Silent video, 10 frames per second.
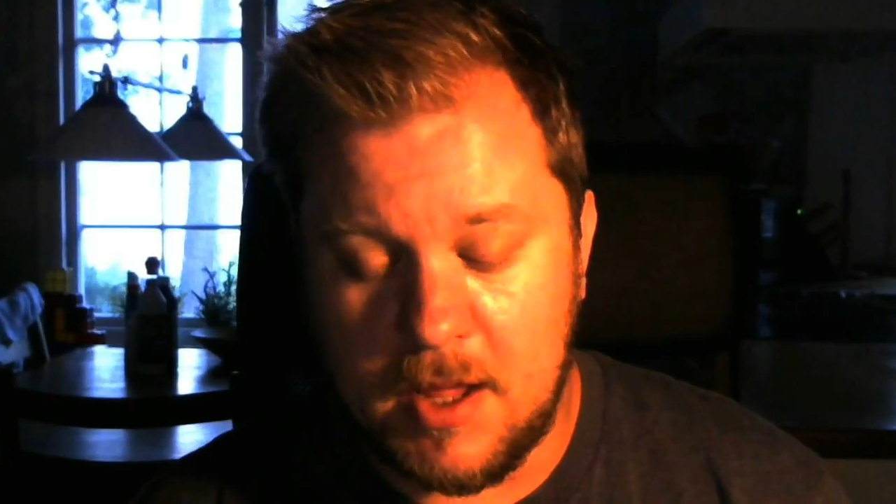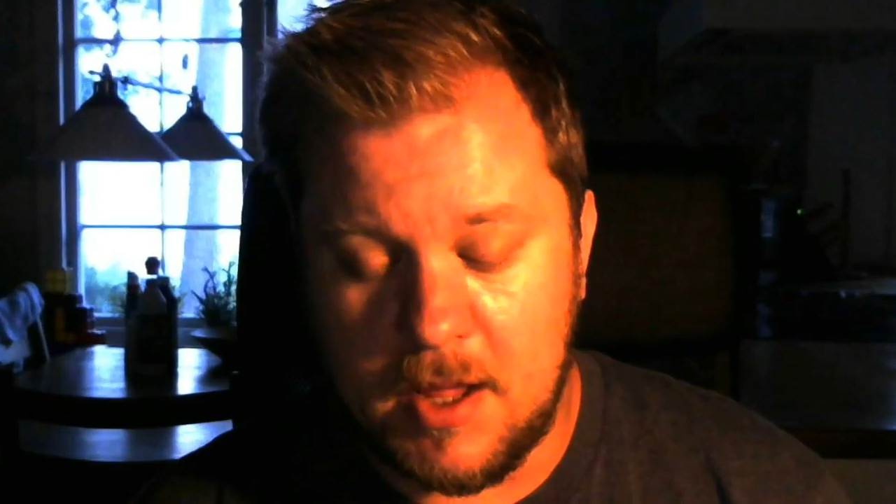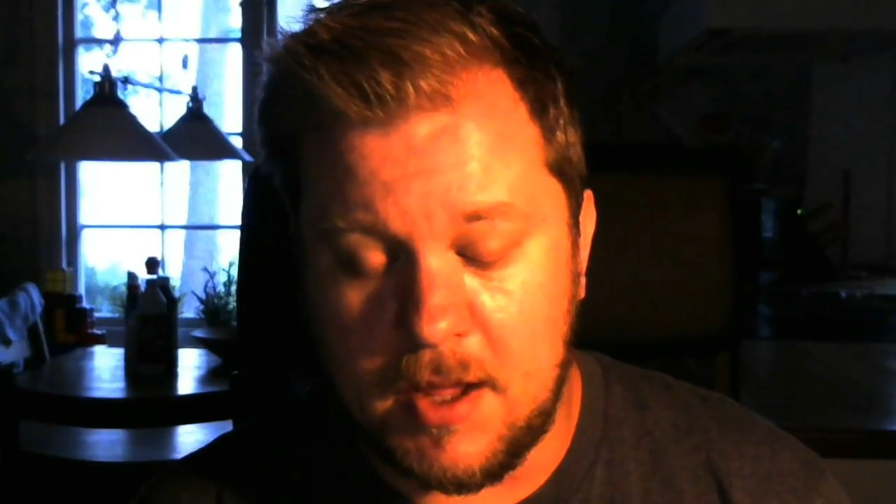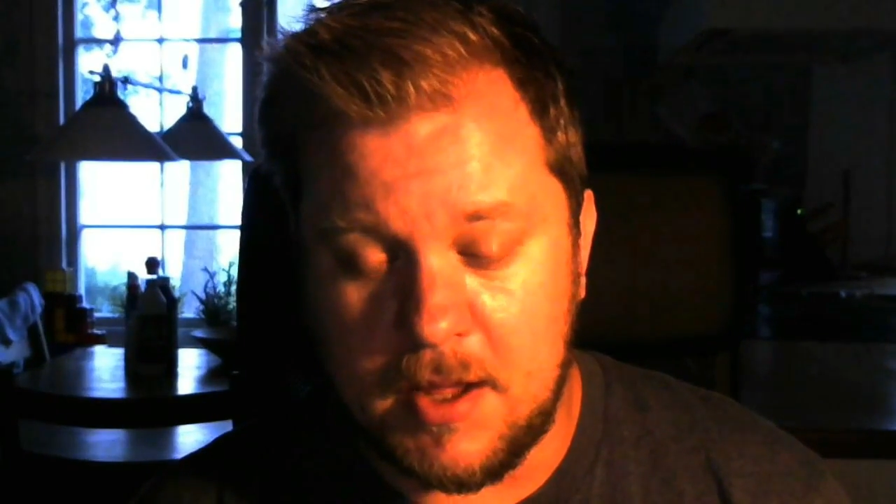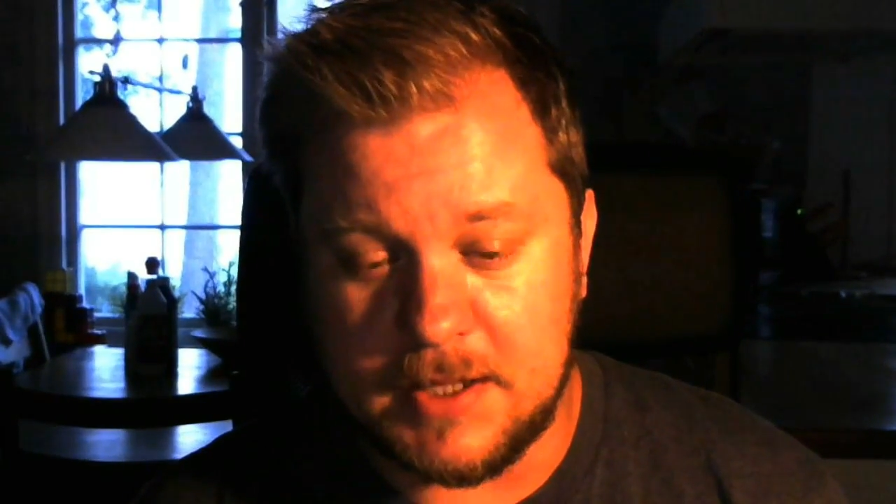
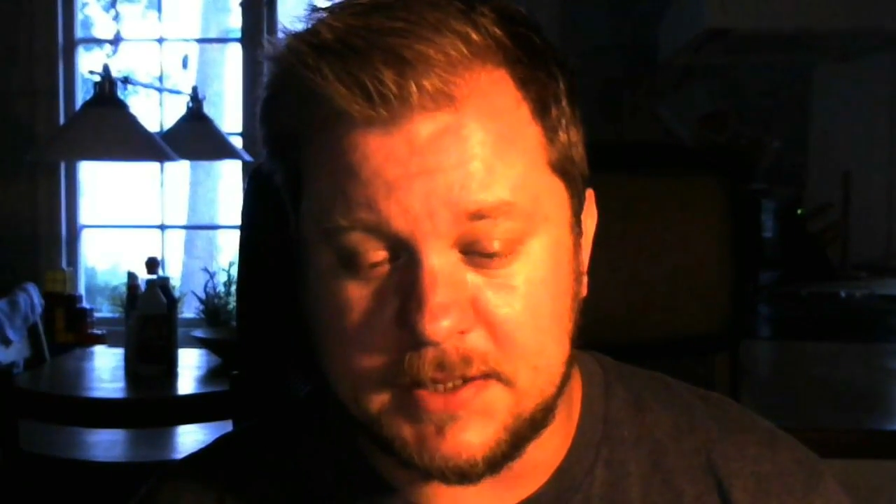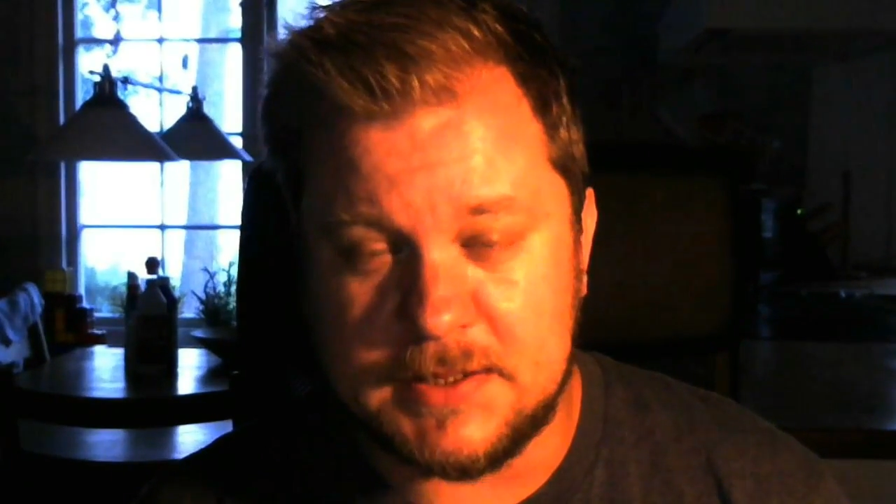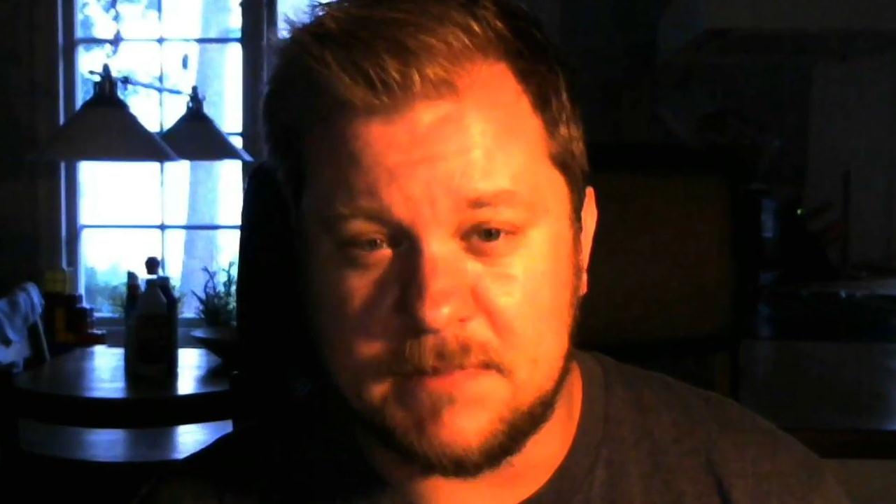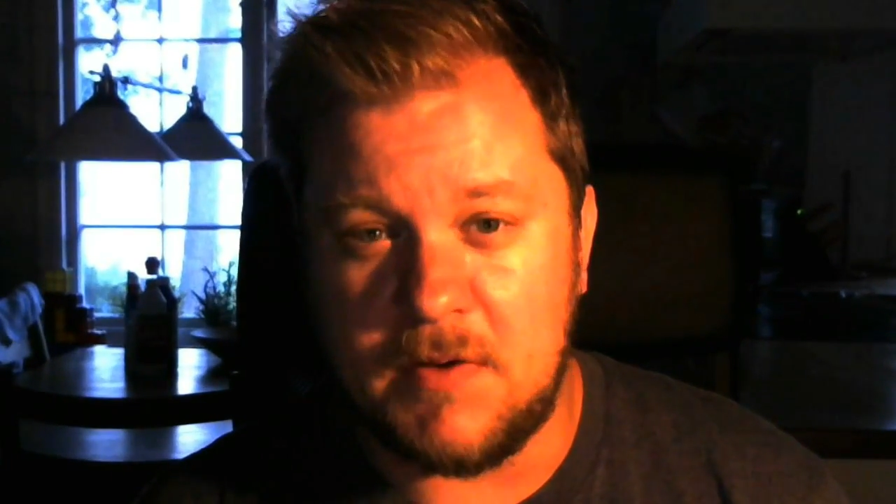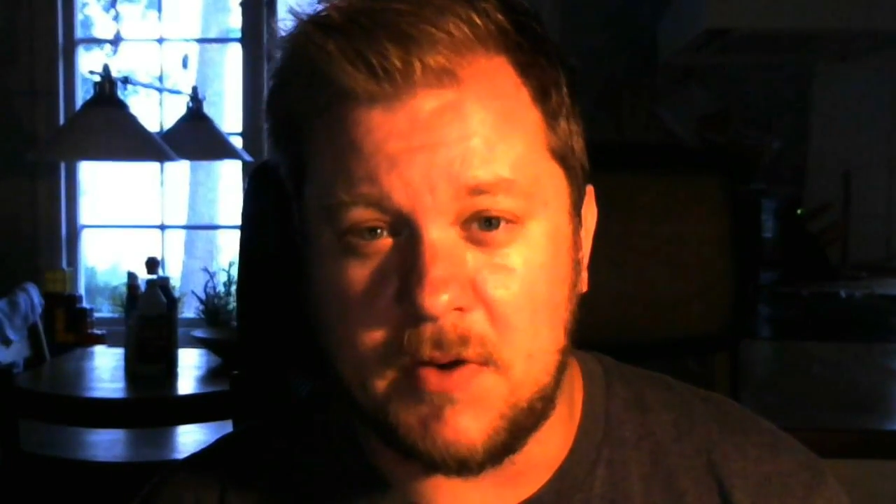
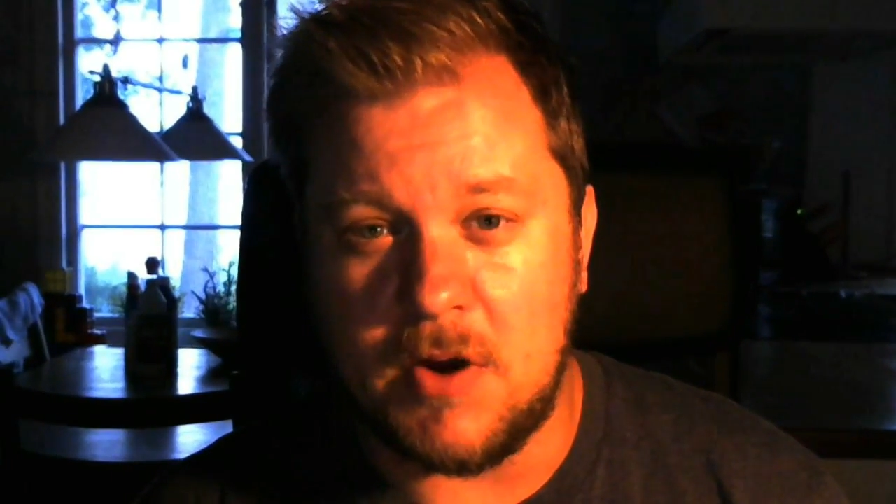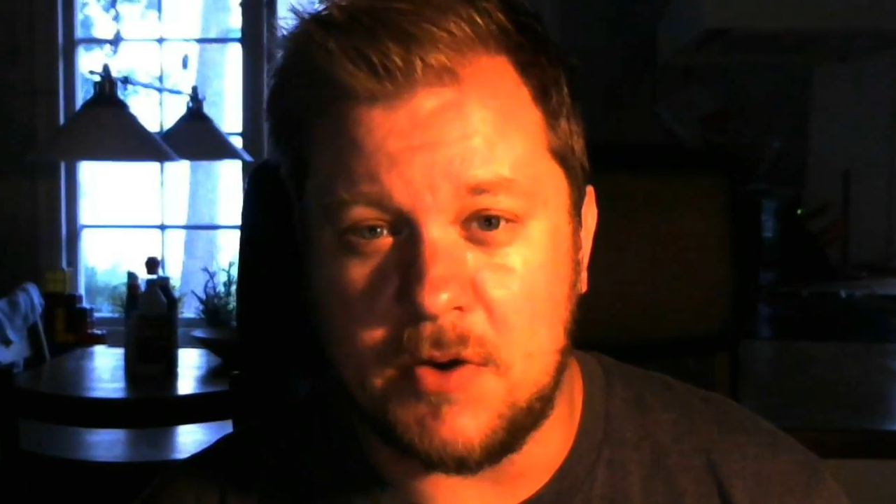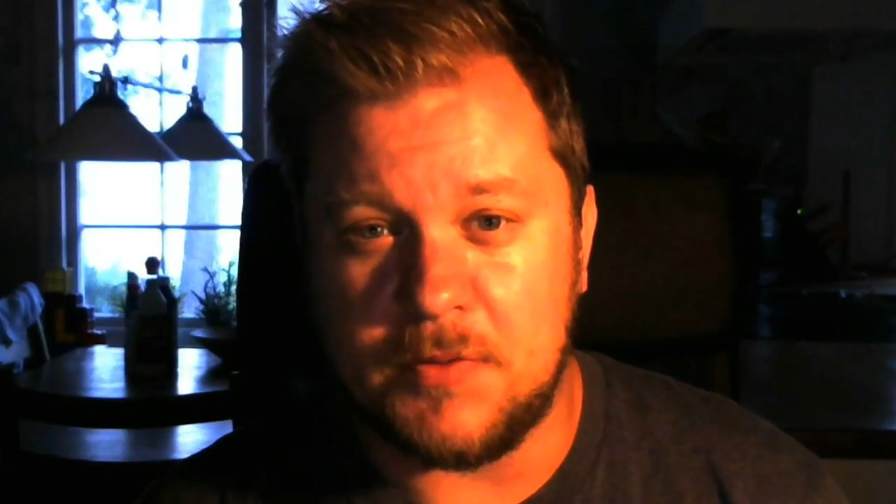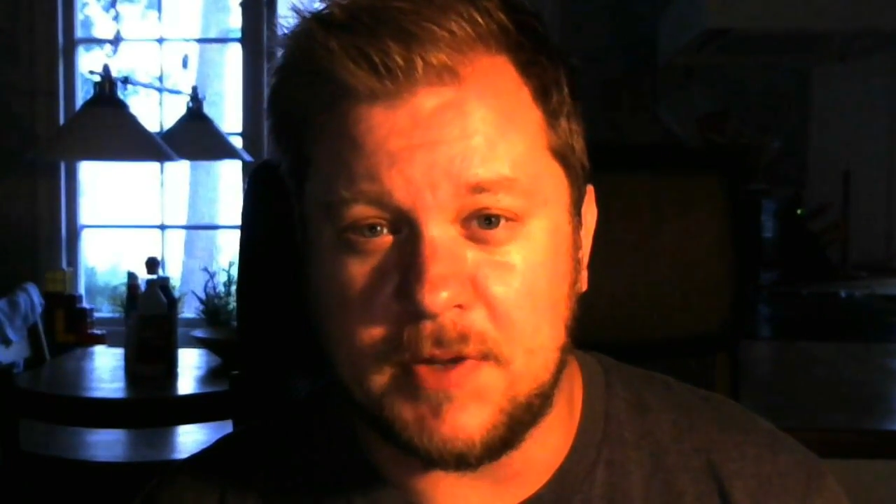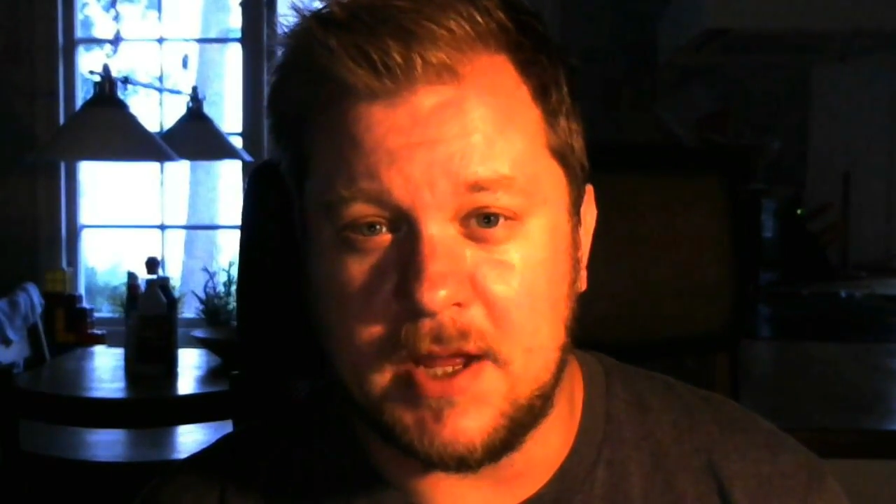it's very
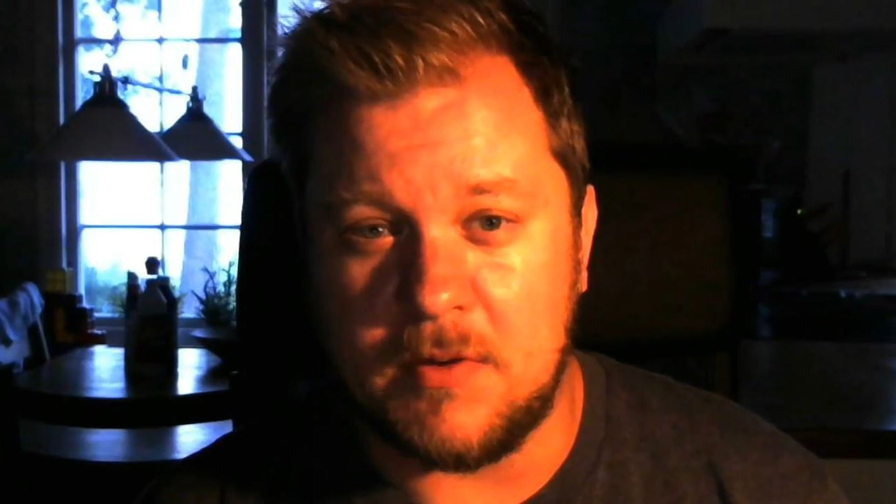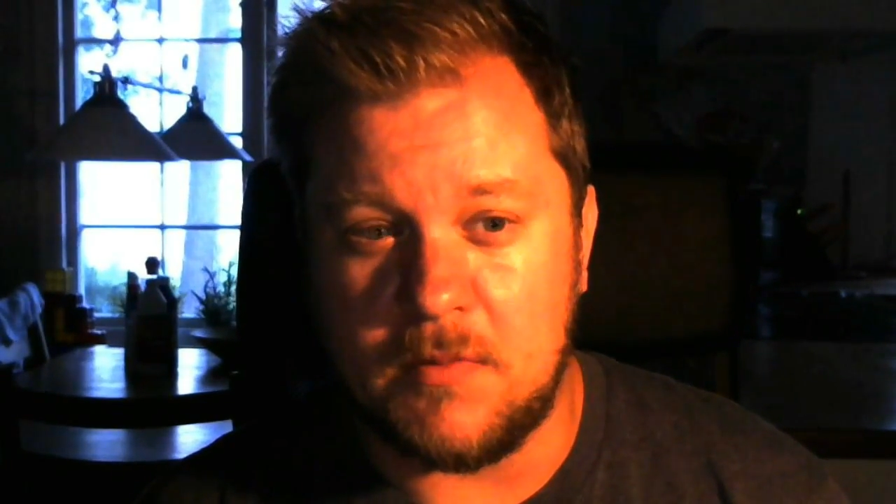hard to get